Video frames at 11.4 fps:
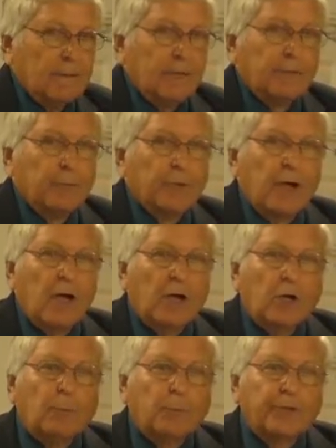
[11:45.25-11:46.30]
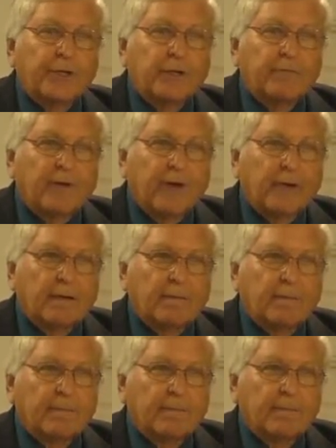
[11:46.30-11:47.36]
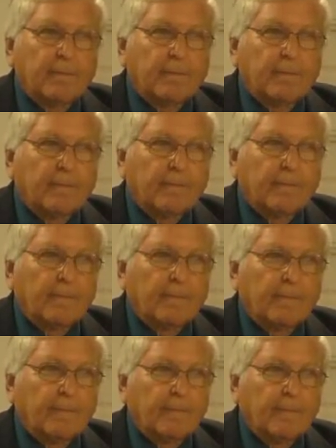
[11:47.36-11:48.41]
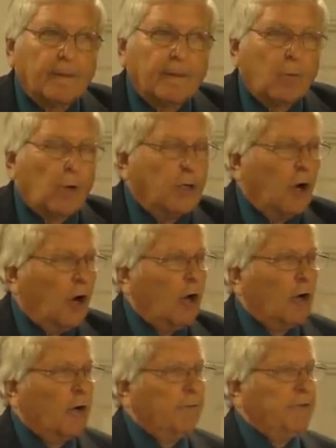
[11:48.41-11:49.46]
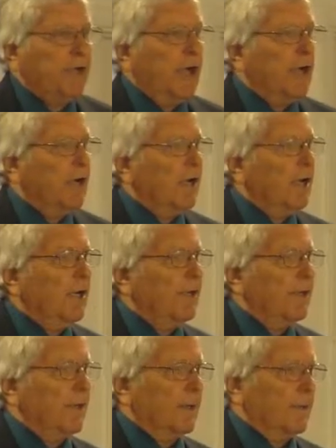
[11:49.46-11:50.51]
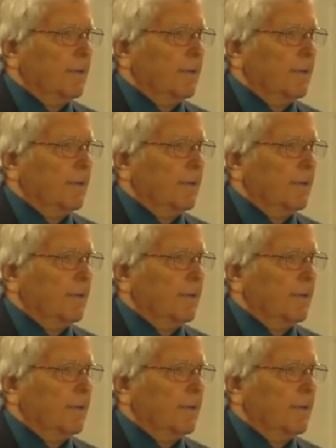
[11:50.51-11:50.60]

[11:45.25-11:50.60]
This was 100% effective. It wouldn't hurt her if she hadn't done anything.